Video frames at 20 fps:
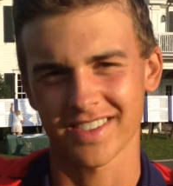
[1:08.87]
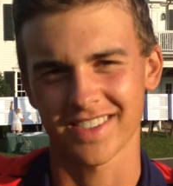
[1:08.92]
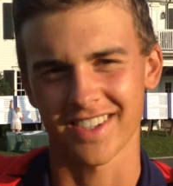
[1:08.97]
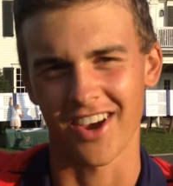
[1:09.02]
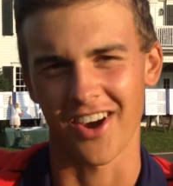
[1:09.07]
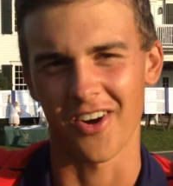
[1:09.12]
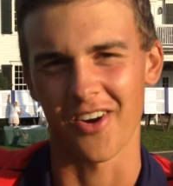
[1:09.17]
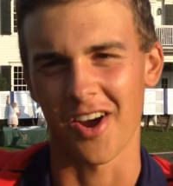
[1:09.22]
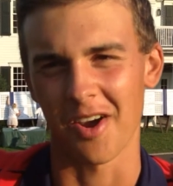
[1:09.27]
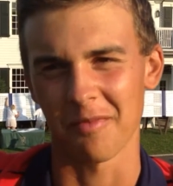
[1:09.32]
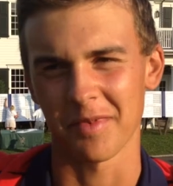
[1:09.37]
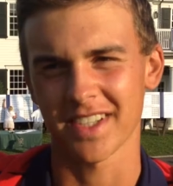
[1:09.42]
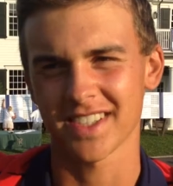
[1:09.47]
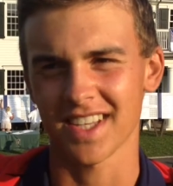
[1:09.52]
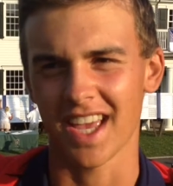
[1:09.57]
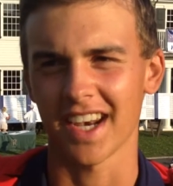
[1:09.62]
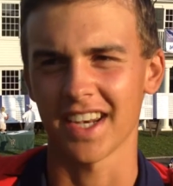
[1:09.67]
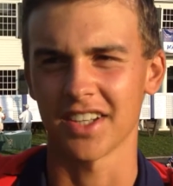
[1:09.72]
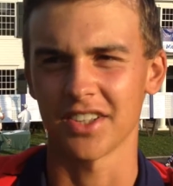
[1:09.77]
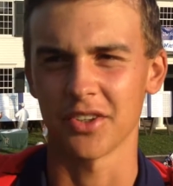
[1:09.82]
So I'm
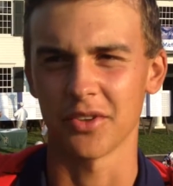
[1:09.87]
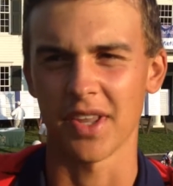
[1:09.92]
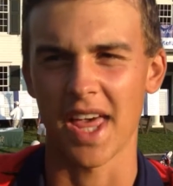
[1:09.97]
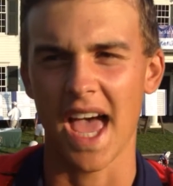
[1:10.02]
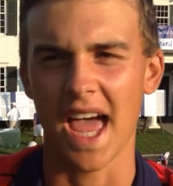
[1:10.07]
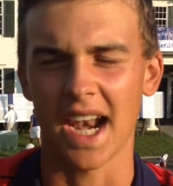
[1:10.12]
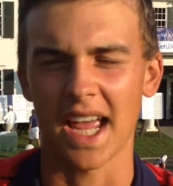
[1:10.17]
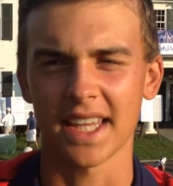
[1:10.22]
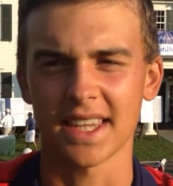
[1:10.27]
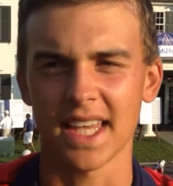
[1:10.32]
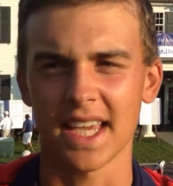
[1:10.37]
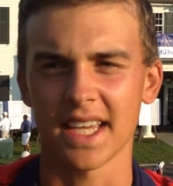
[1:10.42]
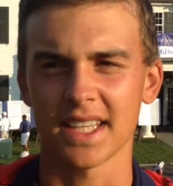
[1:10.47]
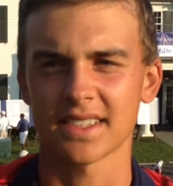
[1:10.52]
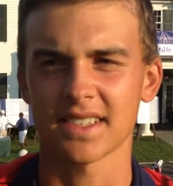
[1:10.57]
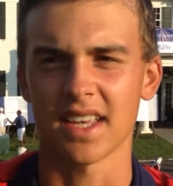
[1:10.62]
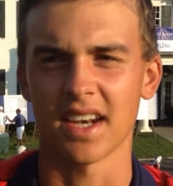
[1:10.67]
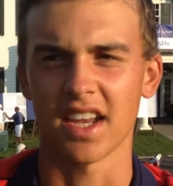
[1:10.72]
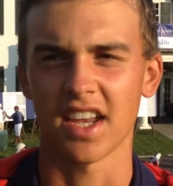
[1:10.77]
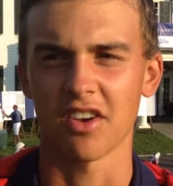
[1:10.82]
excited to do that. I think
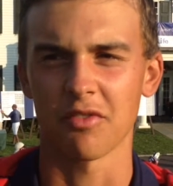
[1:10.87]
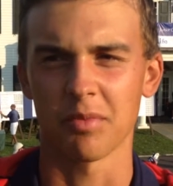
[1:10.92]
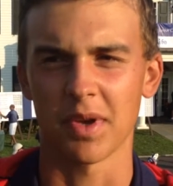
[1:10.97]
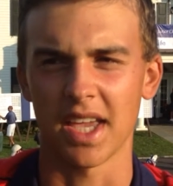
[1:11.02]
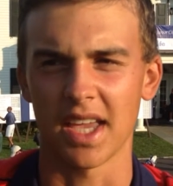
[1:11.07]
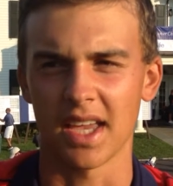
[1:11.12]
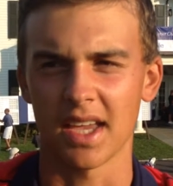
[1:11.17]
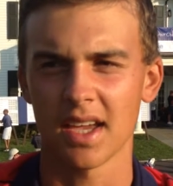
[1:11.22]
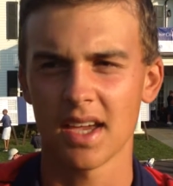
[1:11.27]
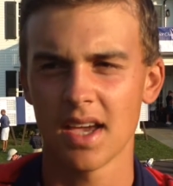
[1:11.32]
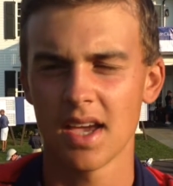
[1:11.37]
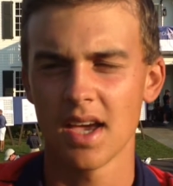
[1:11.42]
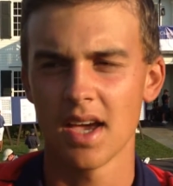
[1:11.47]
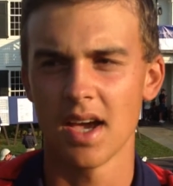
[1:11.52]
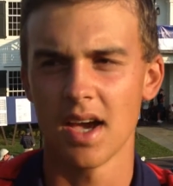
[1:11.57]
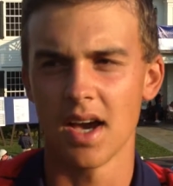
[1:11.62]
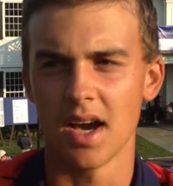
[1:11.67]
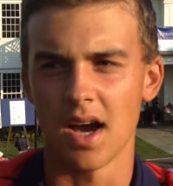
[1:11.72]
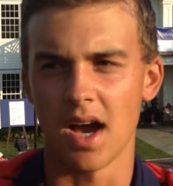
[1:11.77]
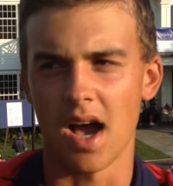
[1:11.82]
it's going to give me
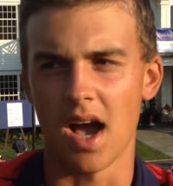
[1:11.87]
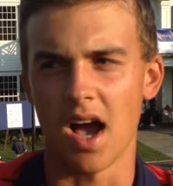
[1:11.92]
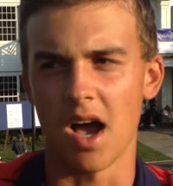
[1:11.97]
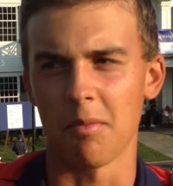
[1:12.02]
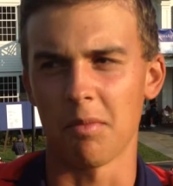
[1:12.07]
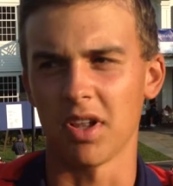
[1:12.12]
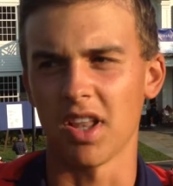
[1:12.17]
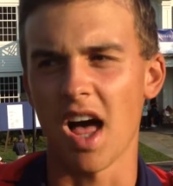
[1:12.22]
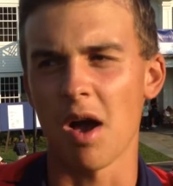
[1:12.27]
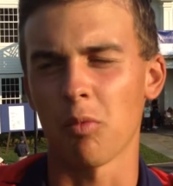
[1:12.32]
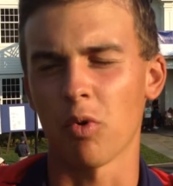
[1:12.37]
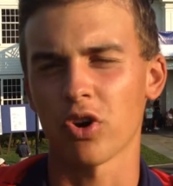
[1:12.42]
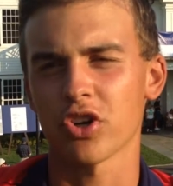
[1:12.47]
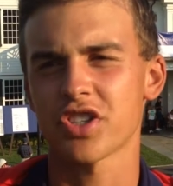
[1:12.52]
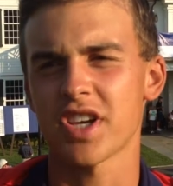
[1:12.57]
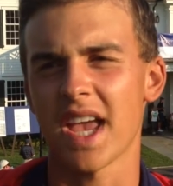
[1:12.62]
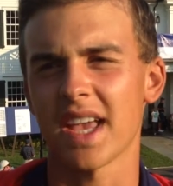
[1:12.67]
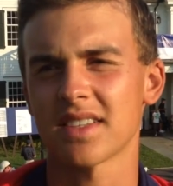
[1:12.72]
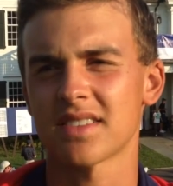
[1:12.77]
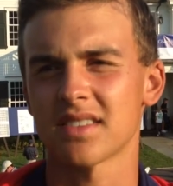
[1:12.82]
a lot
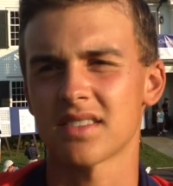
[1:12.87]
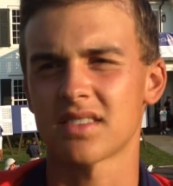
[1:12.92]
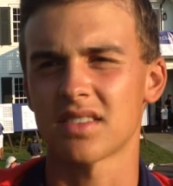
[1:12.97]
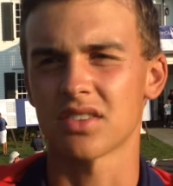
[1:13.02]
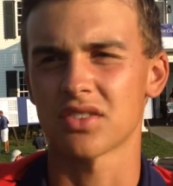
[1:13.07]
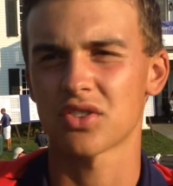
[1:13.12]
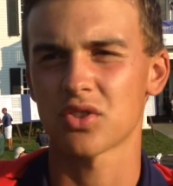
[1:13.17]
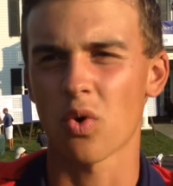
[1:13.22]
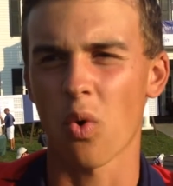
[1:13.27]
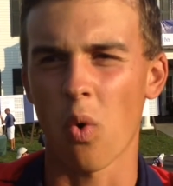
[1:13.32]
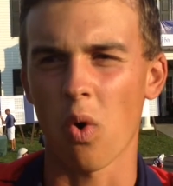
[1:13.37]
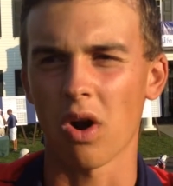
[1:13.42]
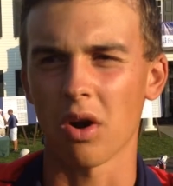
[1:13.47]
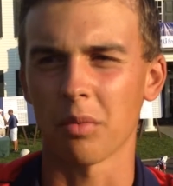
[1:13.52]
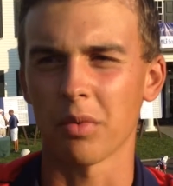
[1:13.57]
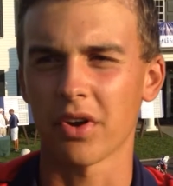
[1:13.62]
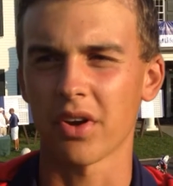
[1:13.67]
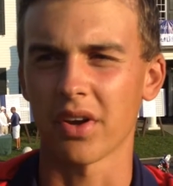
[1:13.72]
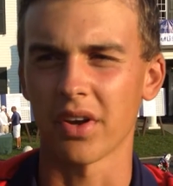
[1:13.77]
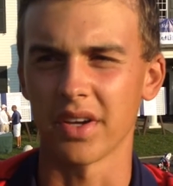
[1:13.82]
more chances to
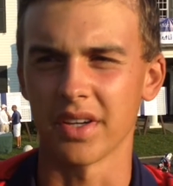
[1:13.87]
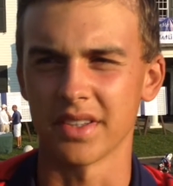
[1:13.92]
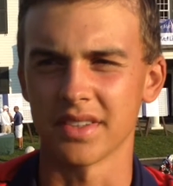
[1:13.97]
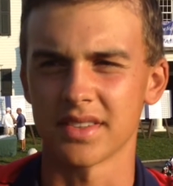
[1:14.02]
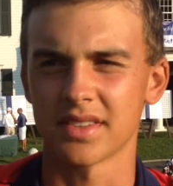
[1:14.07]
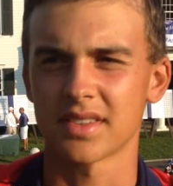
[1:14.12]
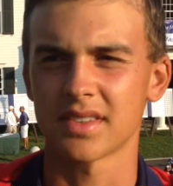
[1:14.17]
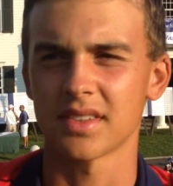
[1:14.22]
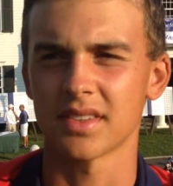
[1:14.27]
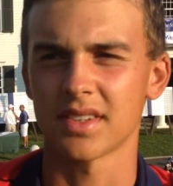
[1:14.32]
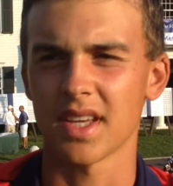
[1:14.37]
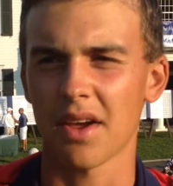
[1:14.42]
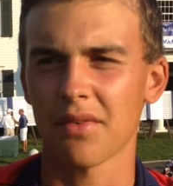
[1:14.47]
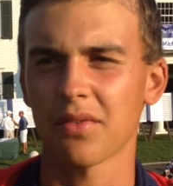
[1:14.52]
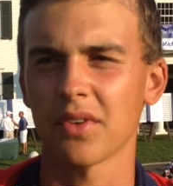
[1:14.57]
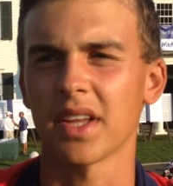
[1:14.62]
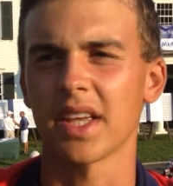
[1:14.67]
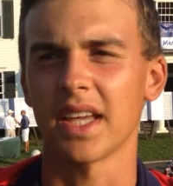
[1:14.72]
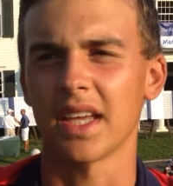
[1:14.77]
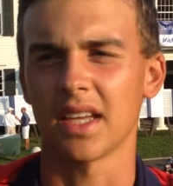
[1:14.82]
score because
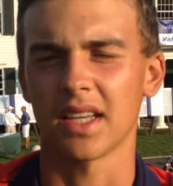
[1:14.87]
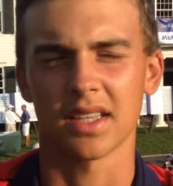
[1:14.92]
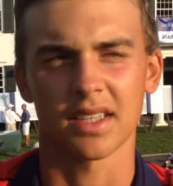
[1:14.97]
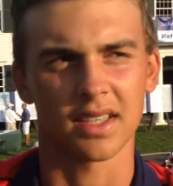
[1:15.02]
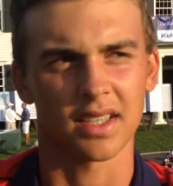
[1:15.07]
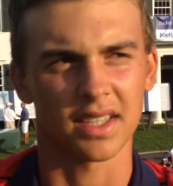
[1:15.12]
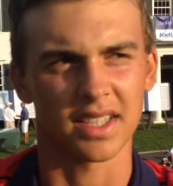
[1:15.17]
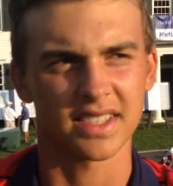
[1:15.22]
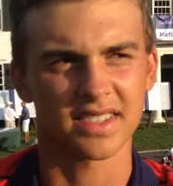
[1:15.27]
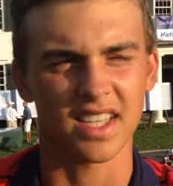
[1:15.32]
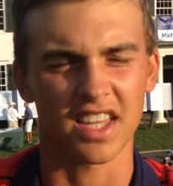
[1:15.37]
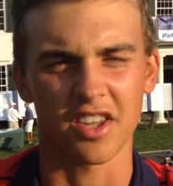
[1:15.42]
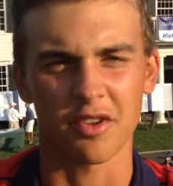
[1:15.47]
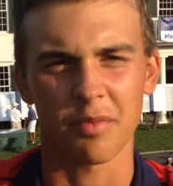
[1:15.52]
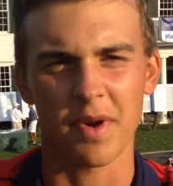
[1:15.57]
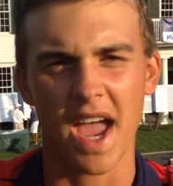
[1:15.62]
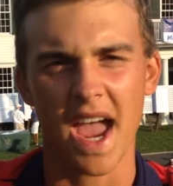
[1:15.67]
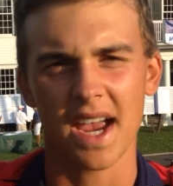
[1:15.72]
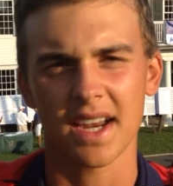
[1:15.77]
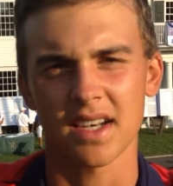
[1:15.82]
definitely, at least on
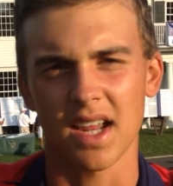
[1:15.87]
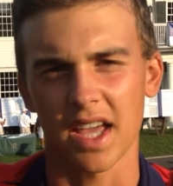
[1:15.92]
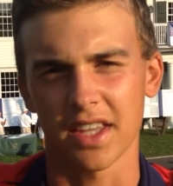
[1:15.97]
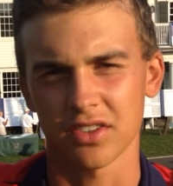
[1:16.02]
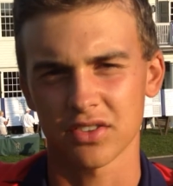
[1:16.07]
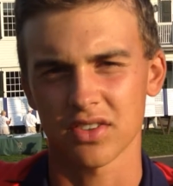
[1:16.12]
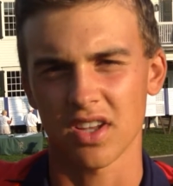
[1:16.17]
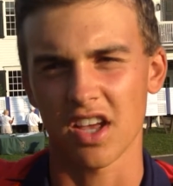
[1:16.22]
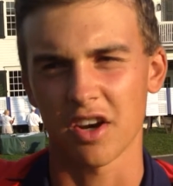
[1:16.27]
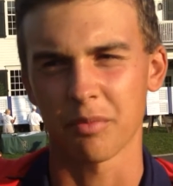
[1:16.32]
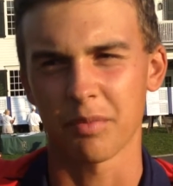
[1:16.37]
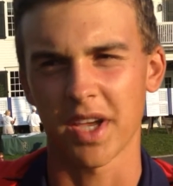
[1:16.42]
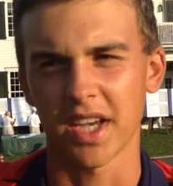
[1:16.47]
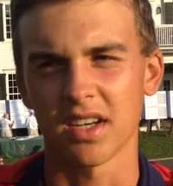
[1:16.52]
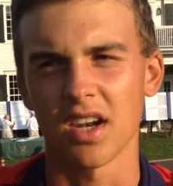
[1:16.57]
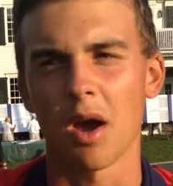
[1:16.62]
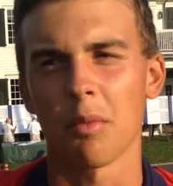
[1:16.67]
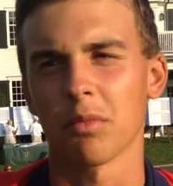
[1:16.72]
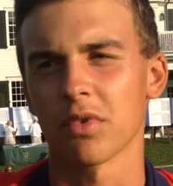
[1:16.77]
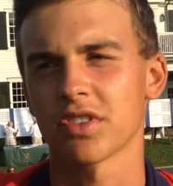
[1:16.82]
the back nine, there's a lot of
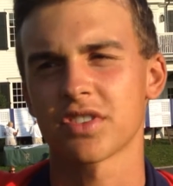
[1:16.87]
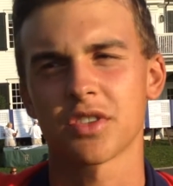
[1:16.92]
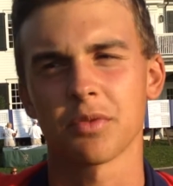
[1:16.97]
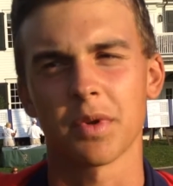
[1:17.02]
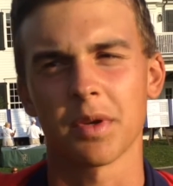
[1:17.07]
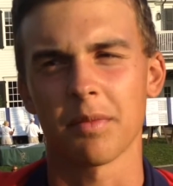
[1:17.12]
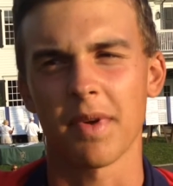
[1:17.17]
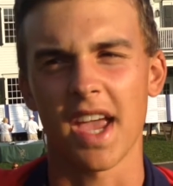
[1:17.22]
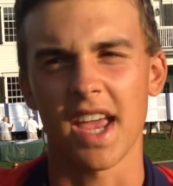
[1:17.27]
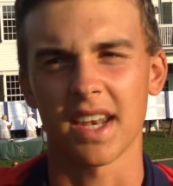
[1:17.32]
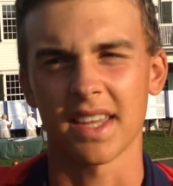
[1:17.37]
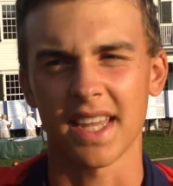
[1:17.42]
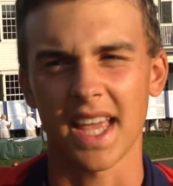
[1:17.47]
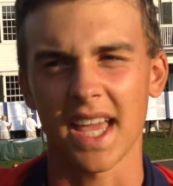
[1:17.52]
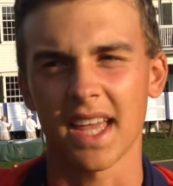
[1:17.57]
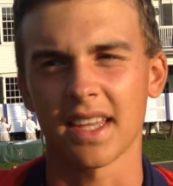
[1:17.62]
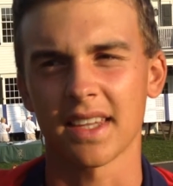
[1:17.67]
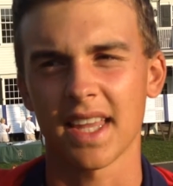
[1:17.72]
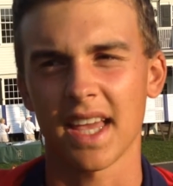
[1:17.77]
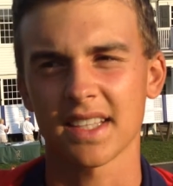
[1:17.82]
big numbers to be made, and
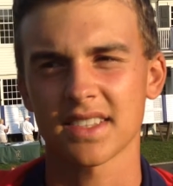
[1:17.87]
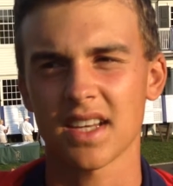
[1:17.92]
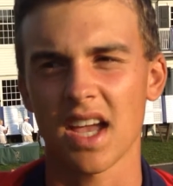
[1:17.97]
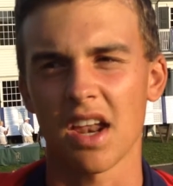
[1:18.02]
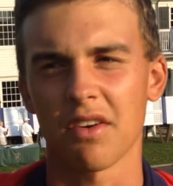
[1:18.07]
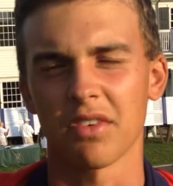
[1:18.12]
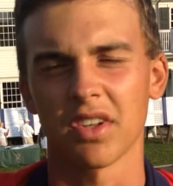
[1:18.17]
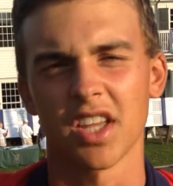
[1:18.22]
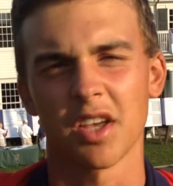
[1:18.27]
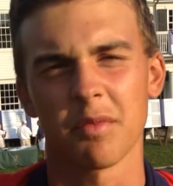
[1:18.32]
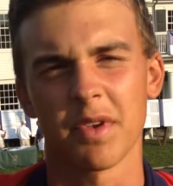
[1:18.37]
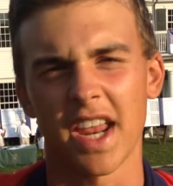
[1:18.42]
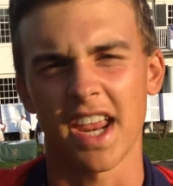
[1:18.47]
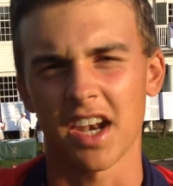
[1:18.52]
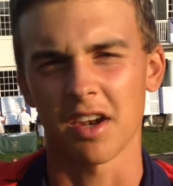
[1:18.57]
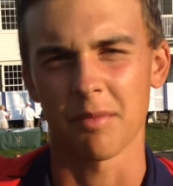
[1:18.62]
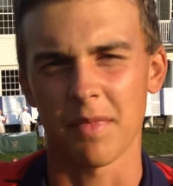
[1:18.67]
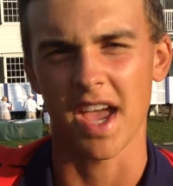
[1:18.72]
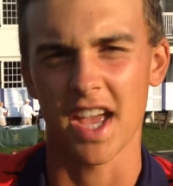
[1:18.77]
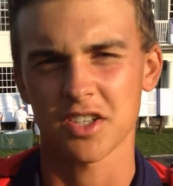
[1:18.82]
that's kind of
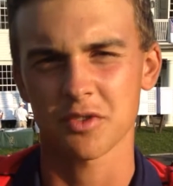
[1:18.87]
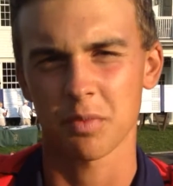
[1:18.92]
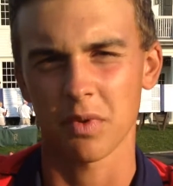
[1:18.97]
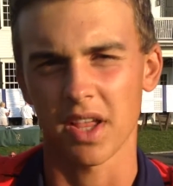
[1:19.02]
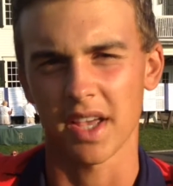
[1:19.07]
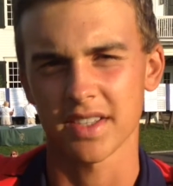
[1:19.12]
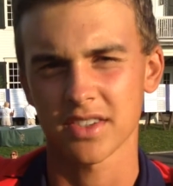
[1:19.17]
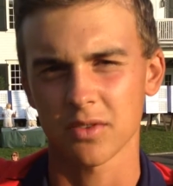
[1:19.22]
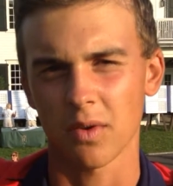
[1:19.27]
eliminated match play.